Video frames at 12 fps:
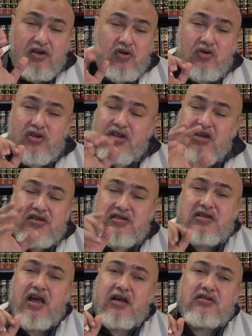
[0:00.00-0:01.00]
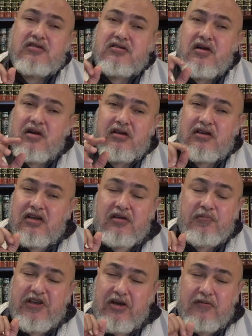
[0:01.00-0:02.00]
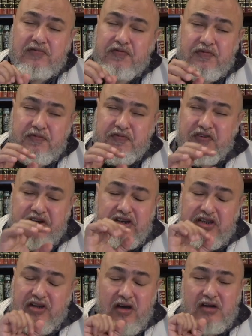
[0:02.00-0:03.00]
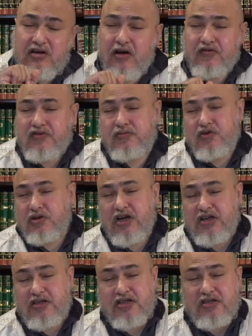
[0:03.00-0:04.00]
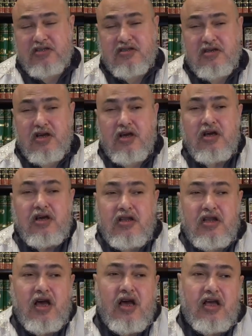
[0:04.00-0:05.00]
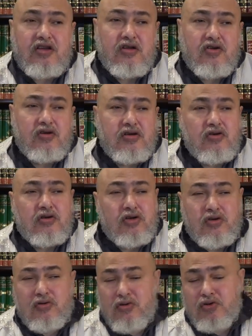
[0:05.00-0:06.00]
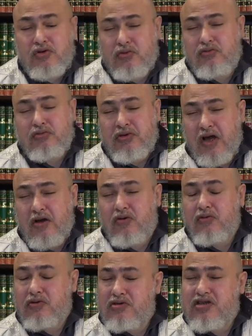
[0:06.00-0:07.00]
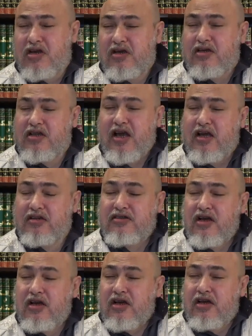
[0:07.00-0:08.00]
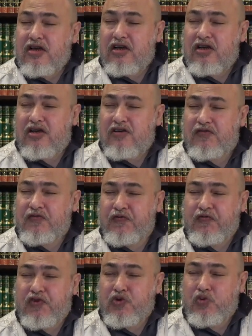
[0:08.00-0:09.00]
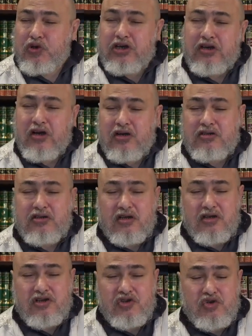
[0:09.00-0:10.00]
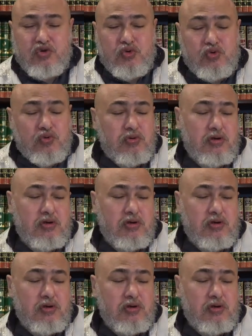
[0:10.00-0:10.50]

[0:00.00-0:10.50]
things that become very uncomfortable like this. That, you're now saying that if we are telling you,